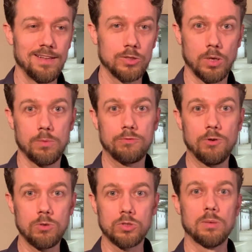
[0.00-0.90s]
So I would
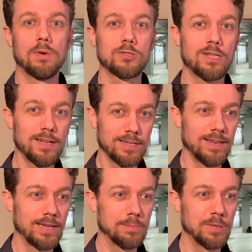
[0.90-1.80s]
focus on my sliding
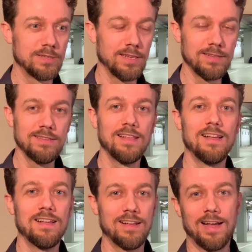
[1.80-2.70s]
leg, but then
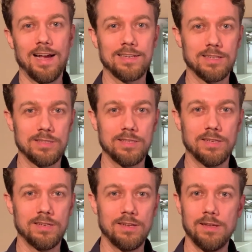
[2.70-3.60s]
I got
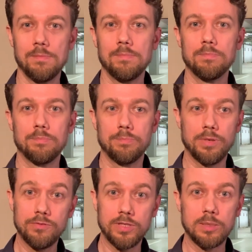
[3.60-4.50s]
the
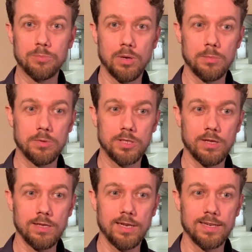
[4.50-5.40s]
pivoting problem on the
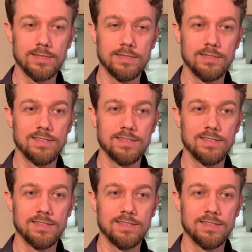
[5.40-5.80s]
other leg.